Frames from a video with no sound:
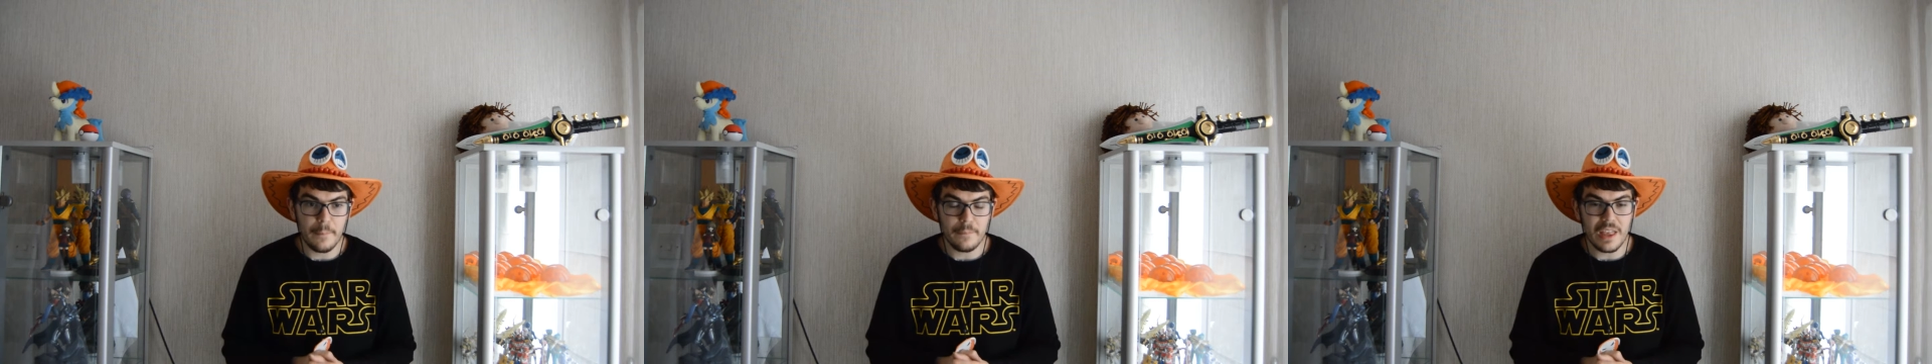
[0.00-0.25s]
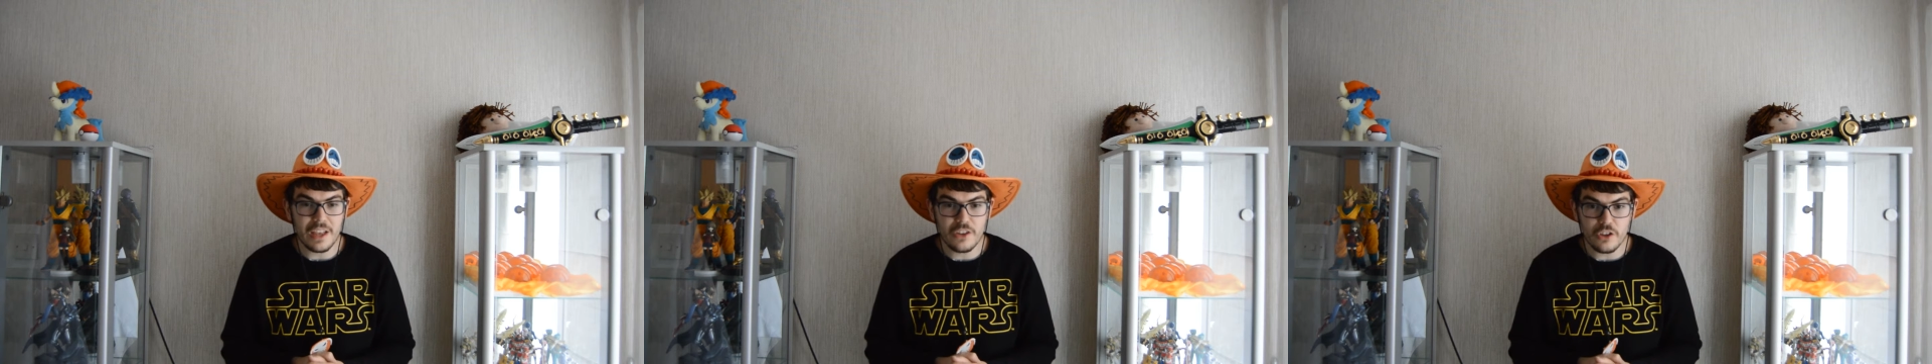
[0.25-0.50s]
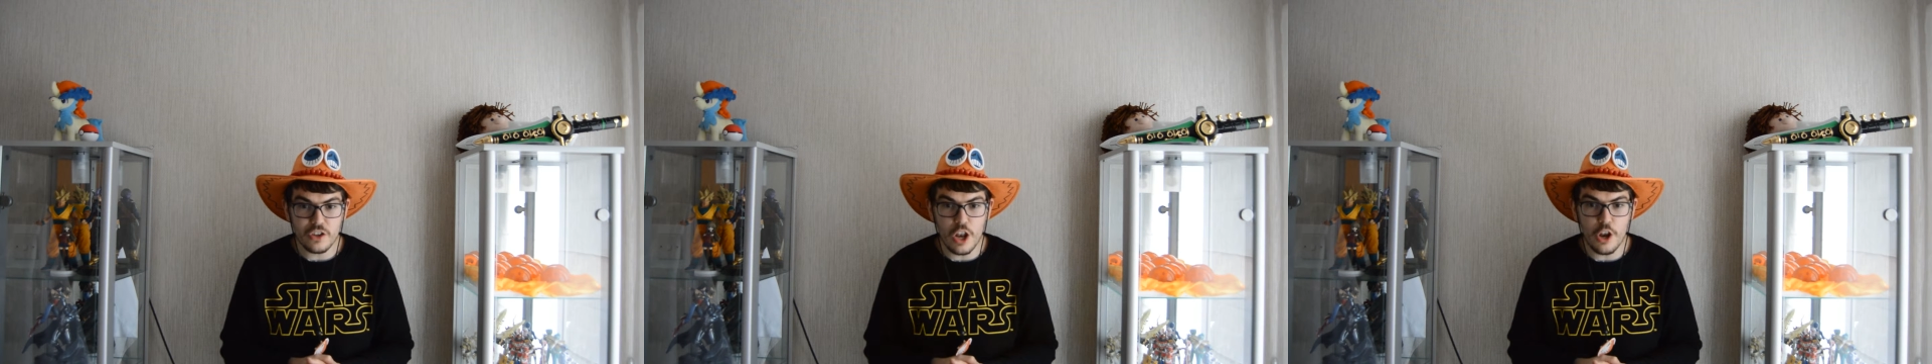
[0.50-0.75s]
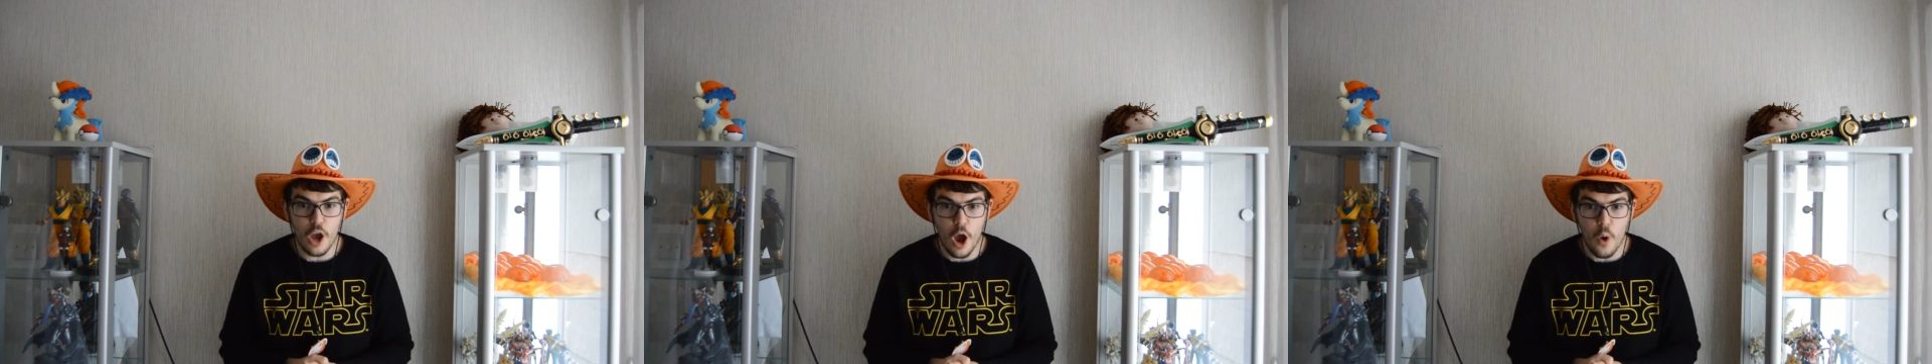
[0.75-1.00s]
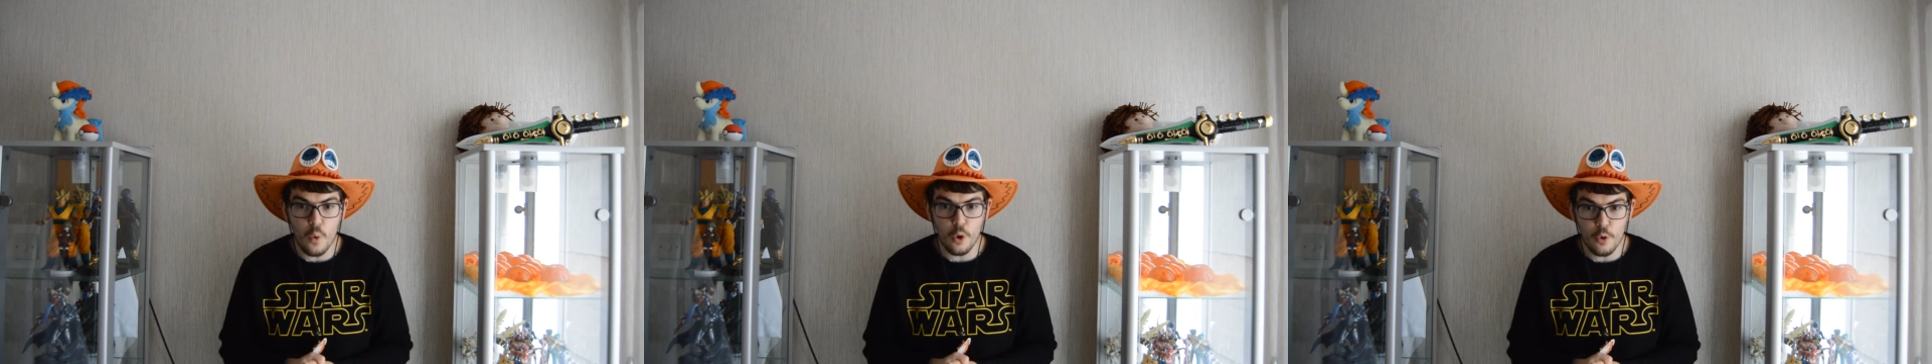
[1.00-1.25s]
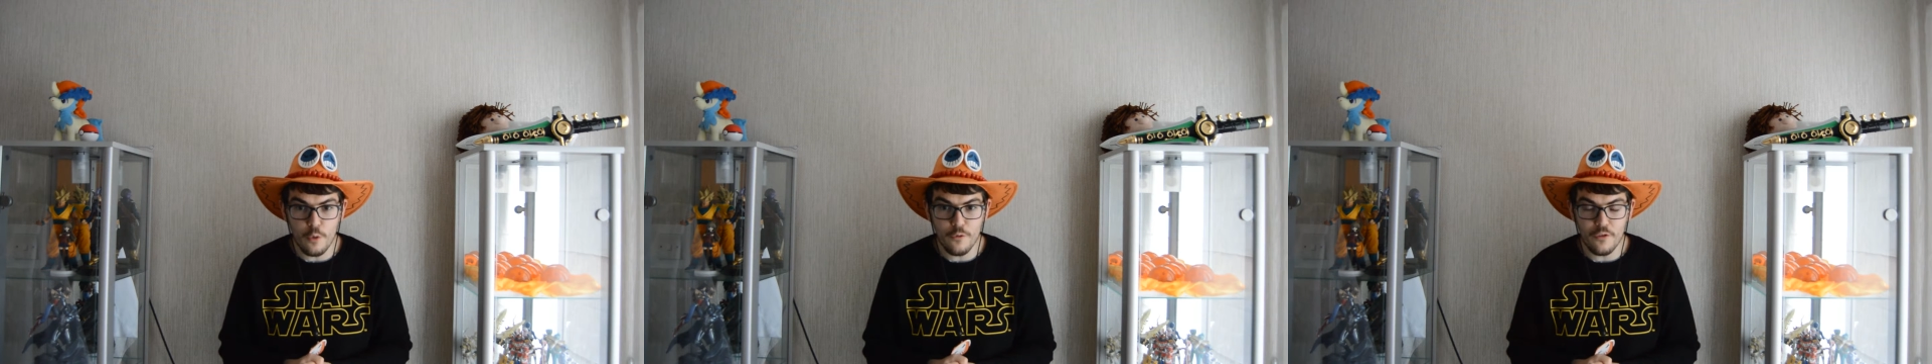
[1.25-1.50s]
he doesn't know
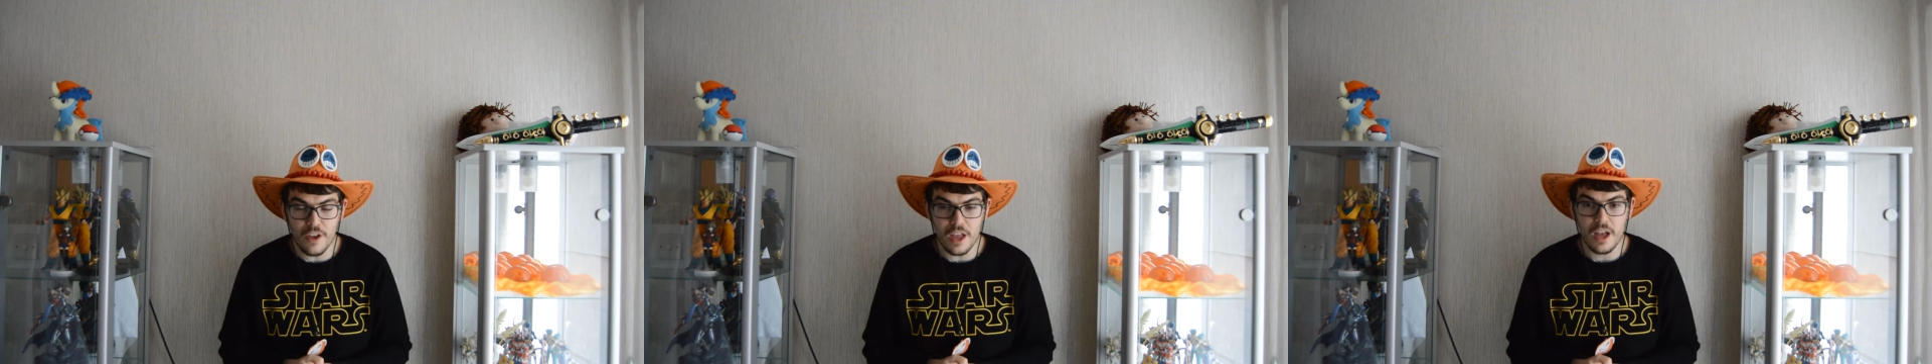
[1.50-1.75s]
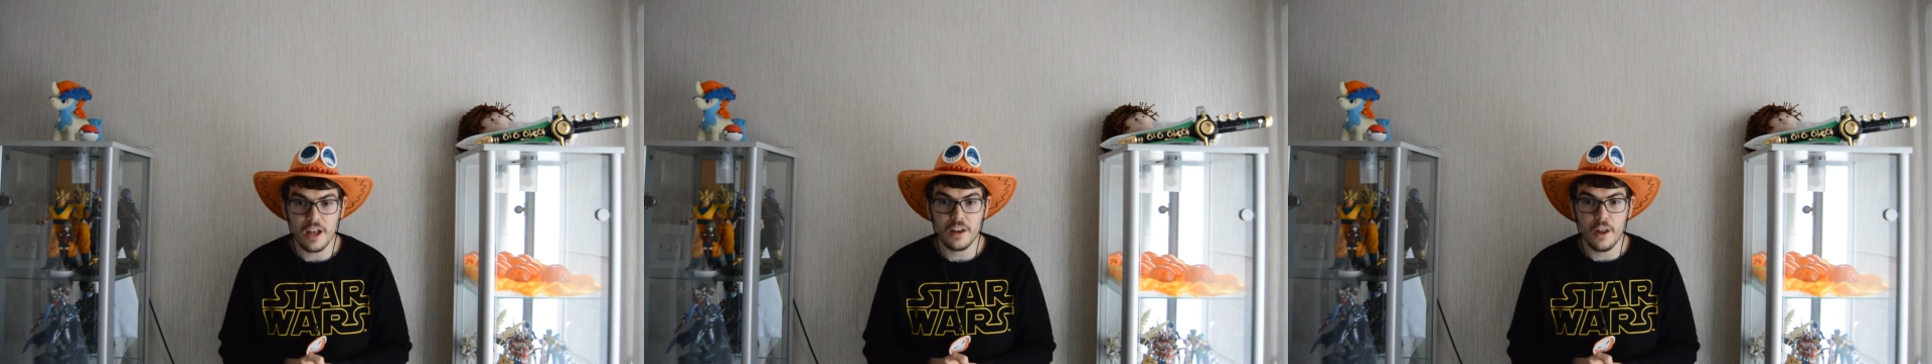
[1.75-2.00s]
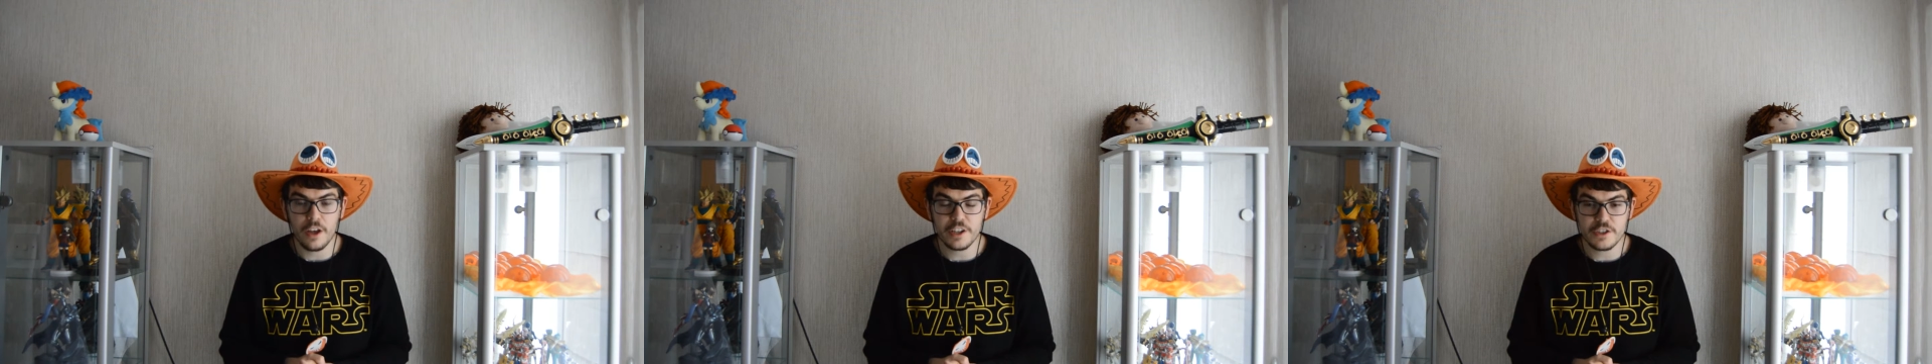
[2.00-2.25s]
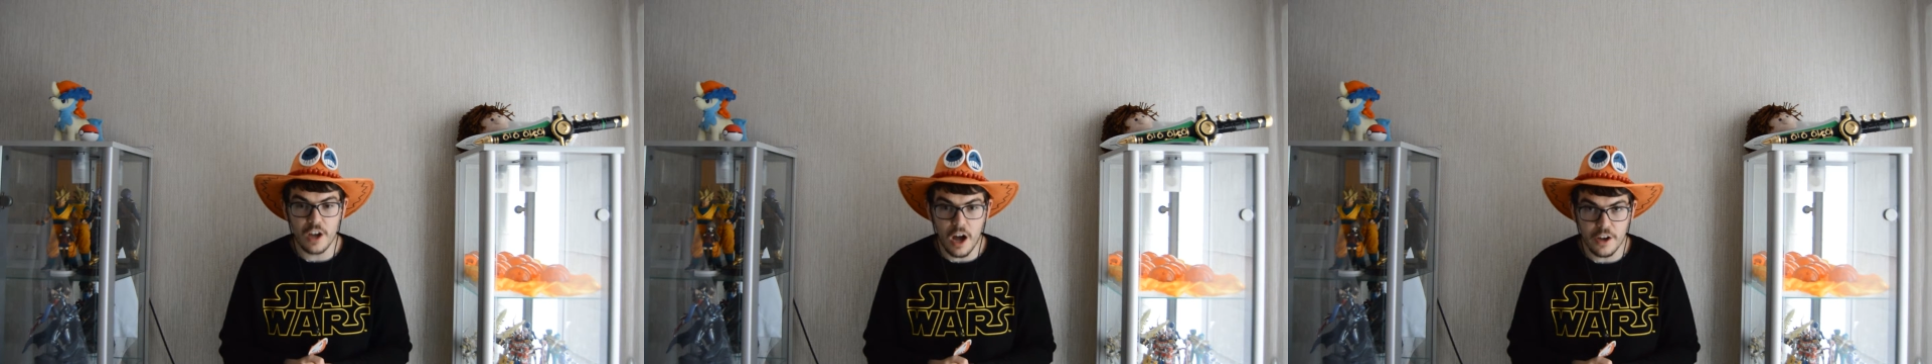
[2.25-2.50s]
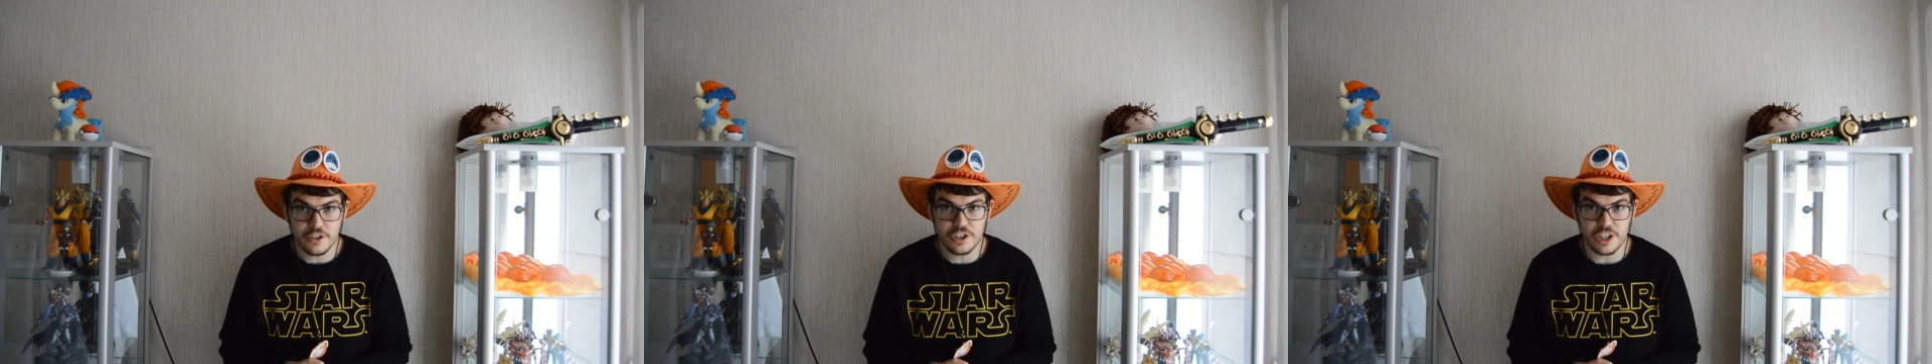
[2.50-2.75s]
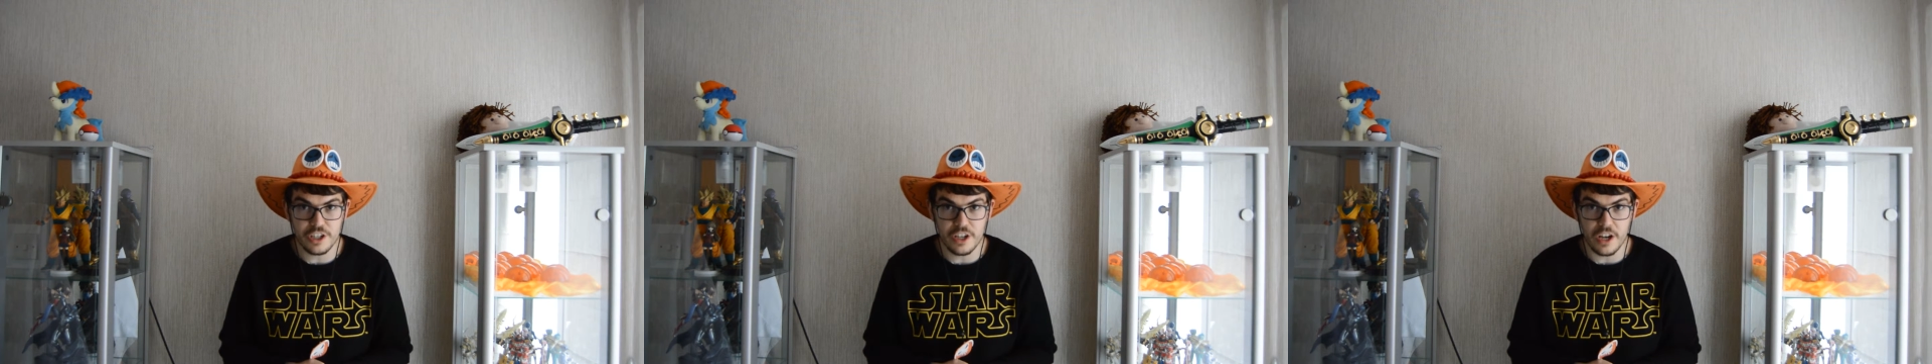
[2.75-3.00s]
Luffy like
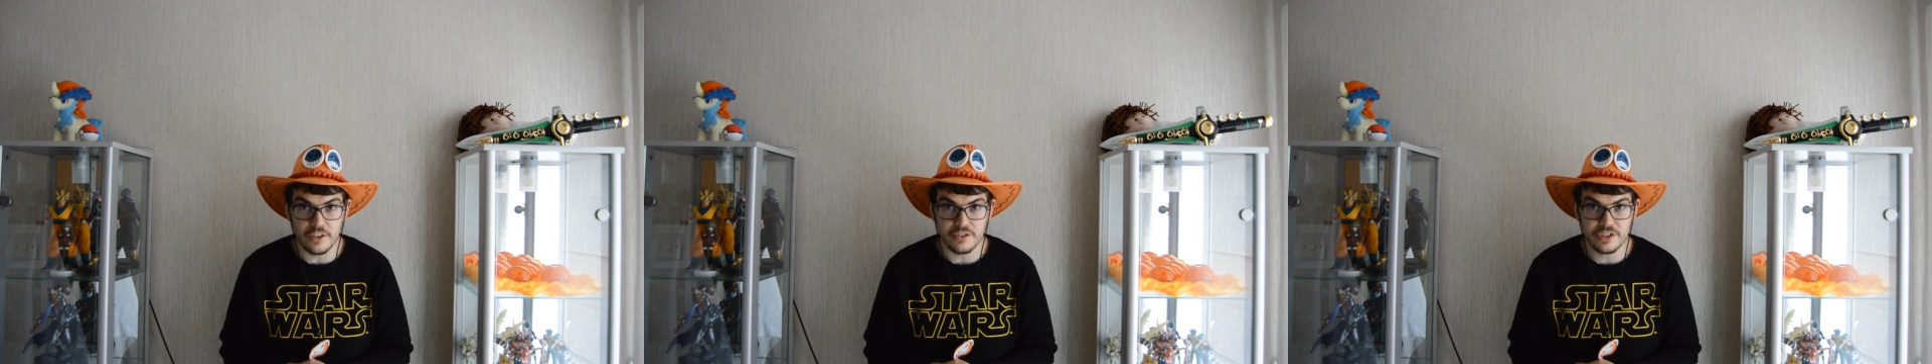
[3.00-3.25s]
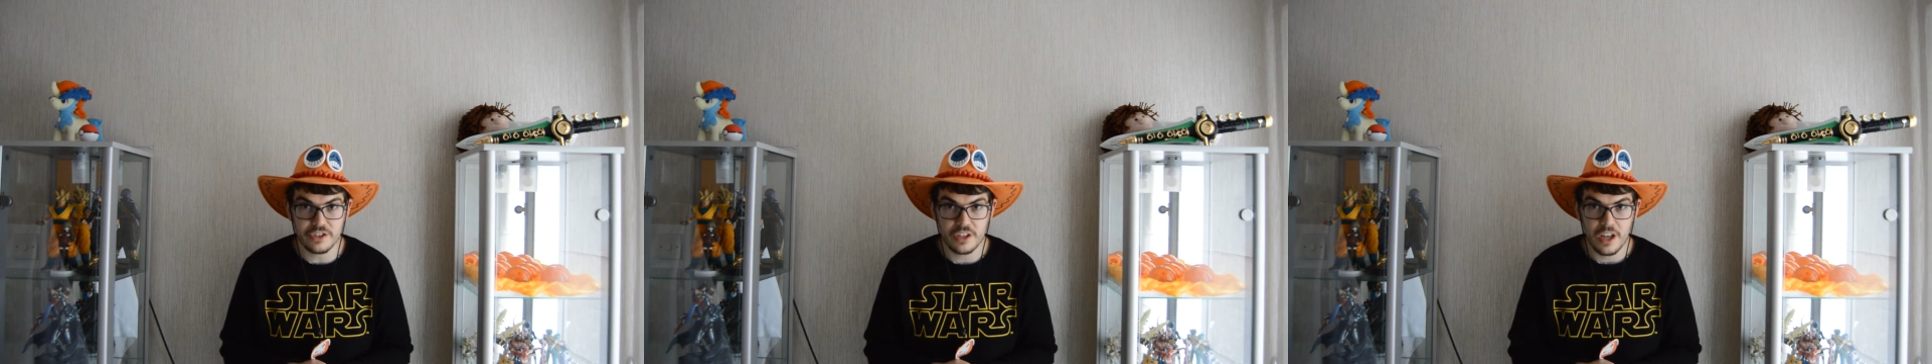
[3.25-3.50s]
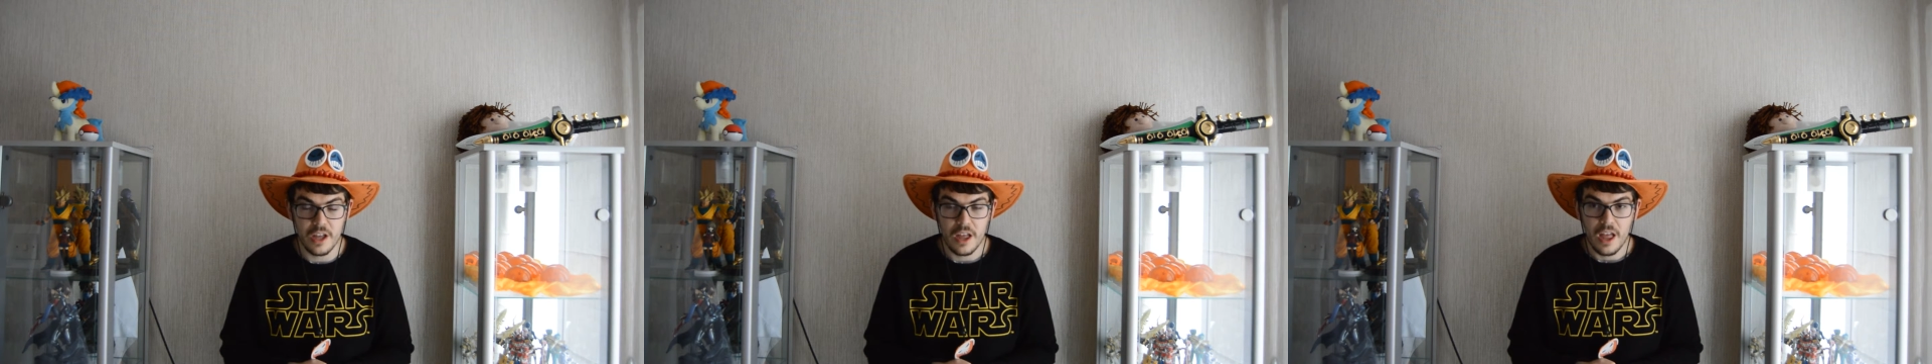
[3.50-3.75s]
Sanji does.